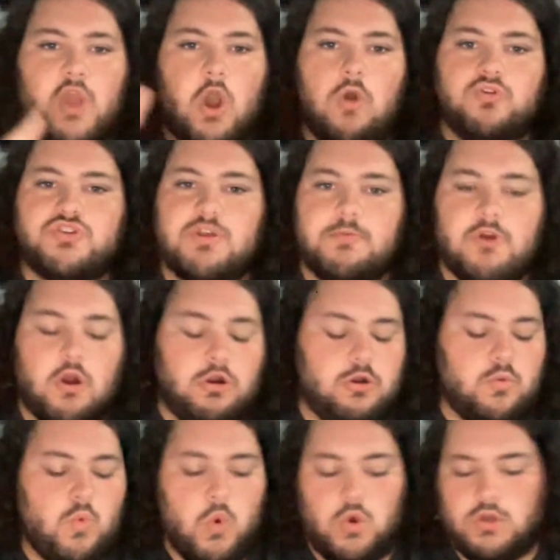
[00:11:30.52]
coached up
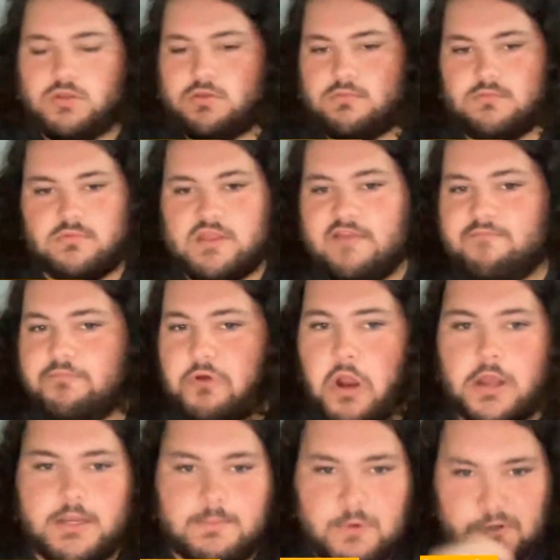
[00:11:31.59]
Carter Warren. They've
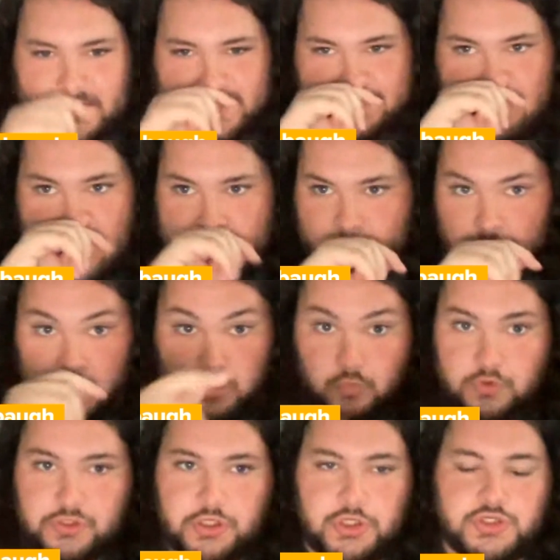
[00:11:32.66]
brought in Marcus Minor on a
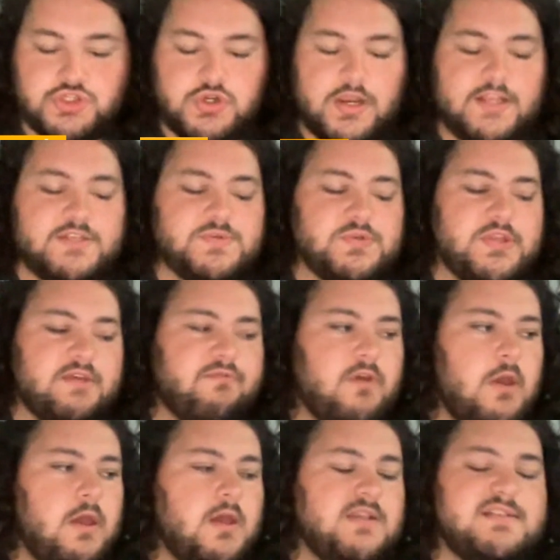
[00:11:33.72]
really good transfer. They've
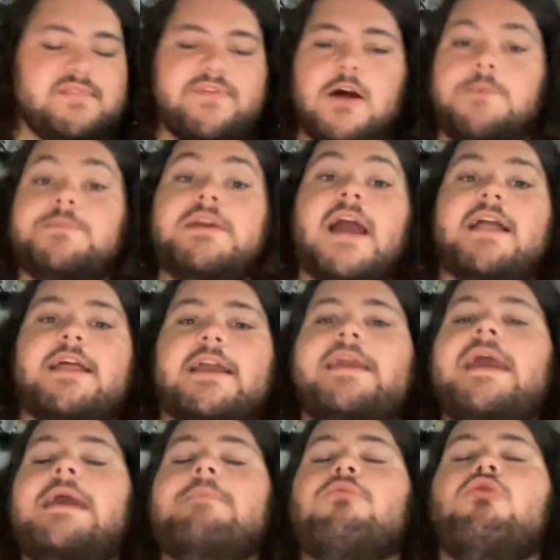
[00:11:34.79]
developed a guy like
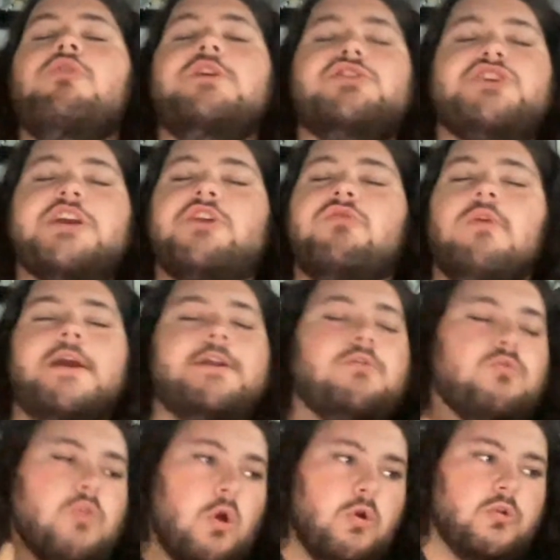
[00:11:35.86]
Gabe Hoy. Jake
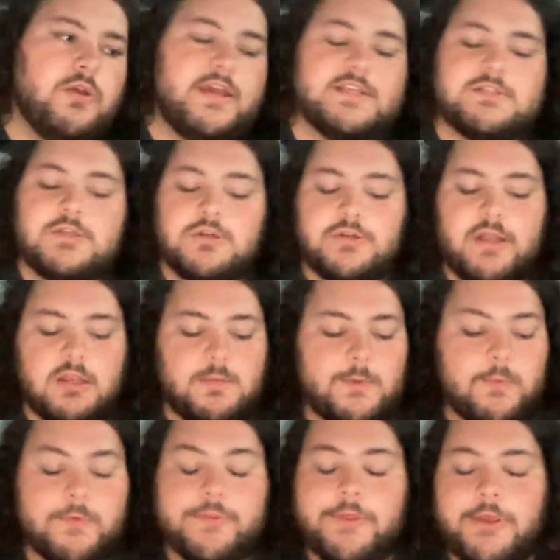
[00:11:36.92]
Cradle locally has turned out to be
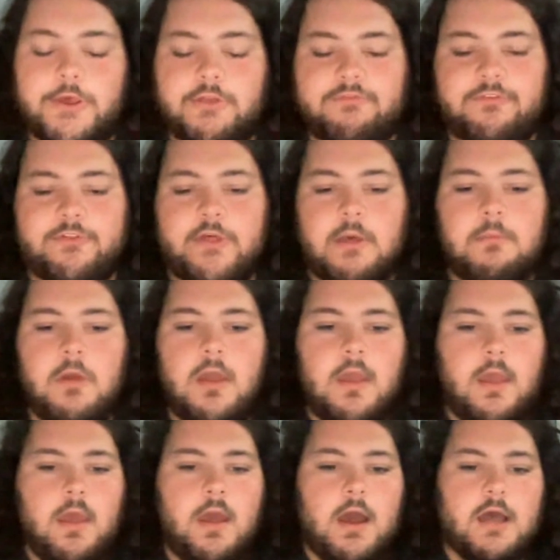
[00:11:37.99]
really good for them.
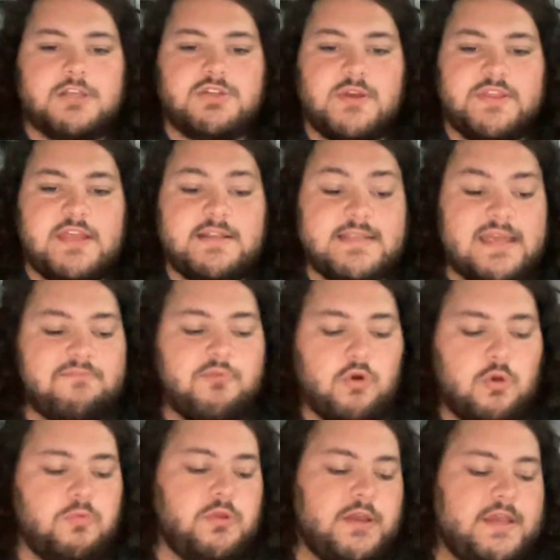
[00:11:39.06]
So I think Dave
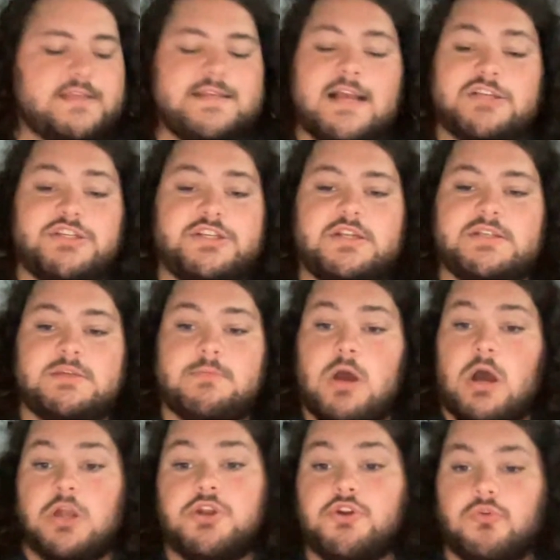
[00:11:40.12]
Borbley has actually done some
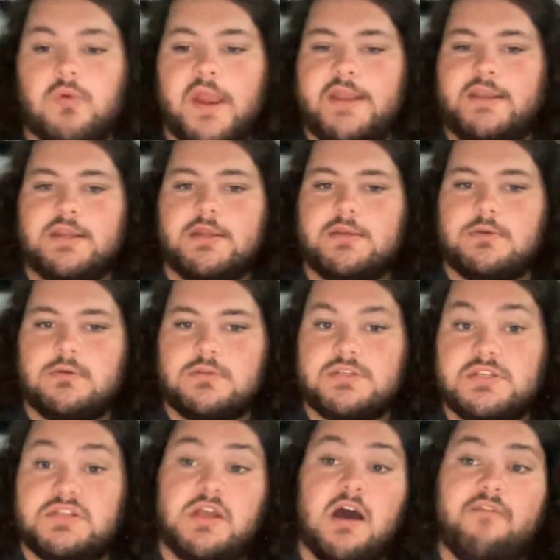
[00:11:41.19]
underrated
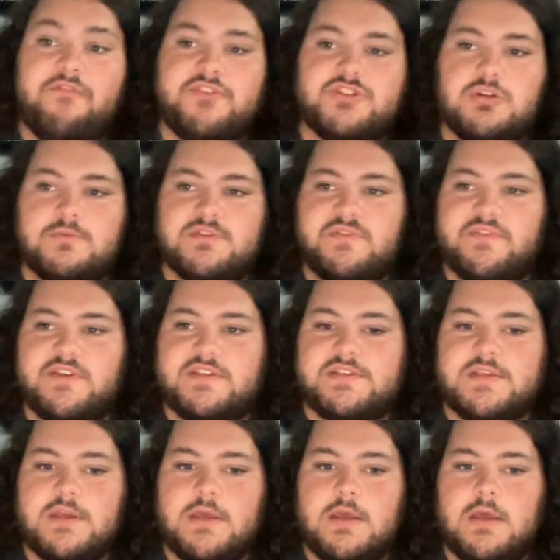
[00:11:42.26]
stuff in terms of his